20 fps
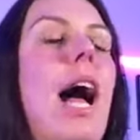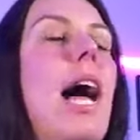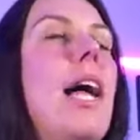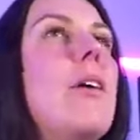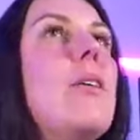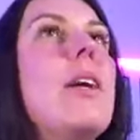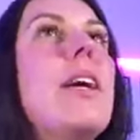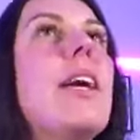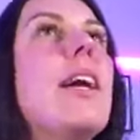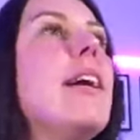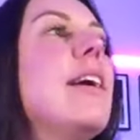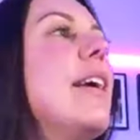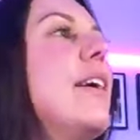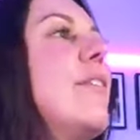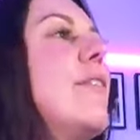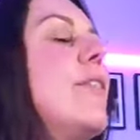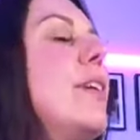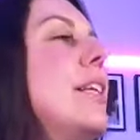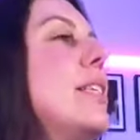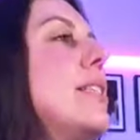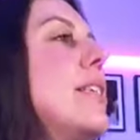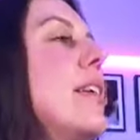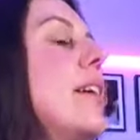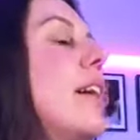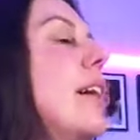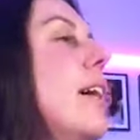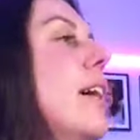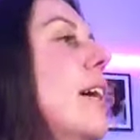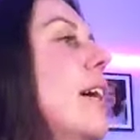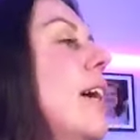I don't care if it's
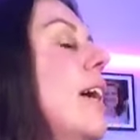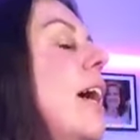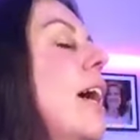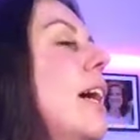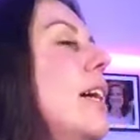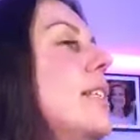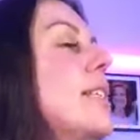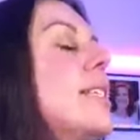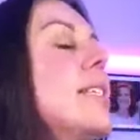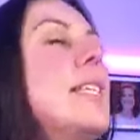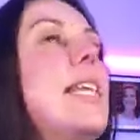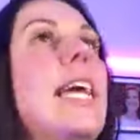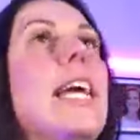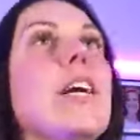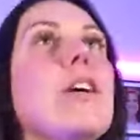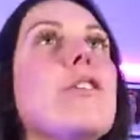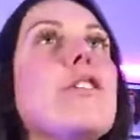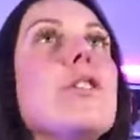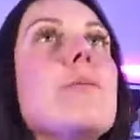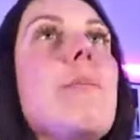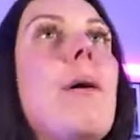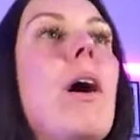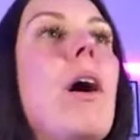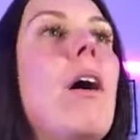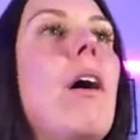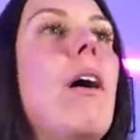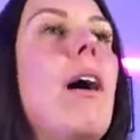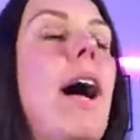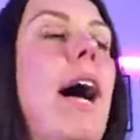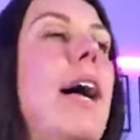a a Snickers
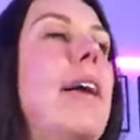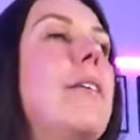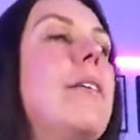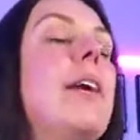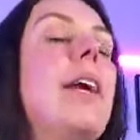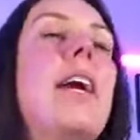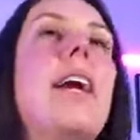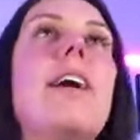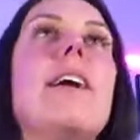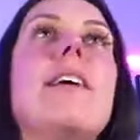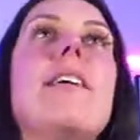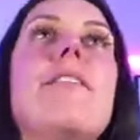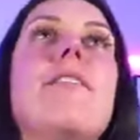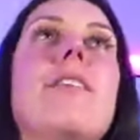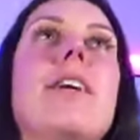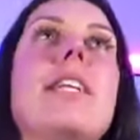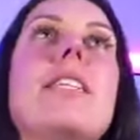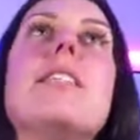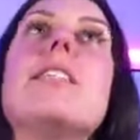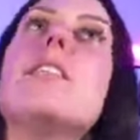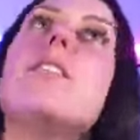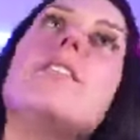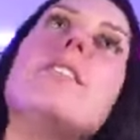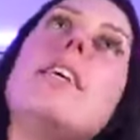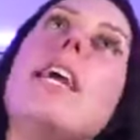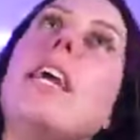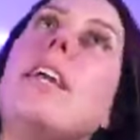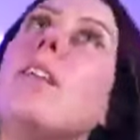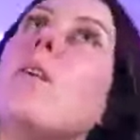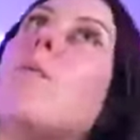bar. I don't care if it's you
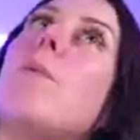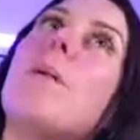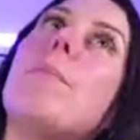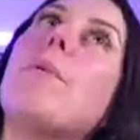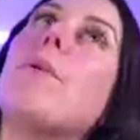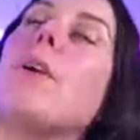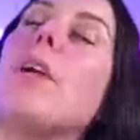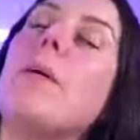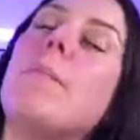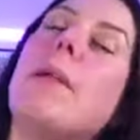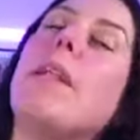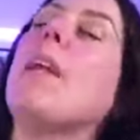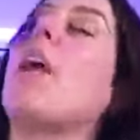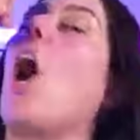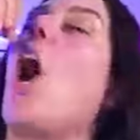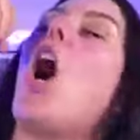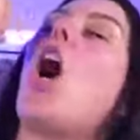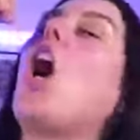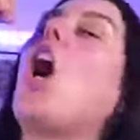take the whipped cream and you go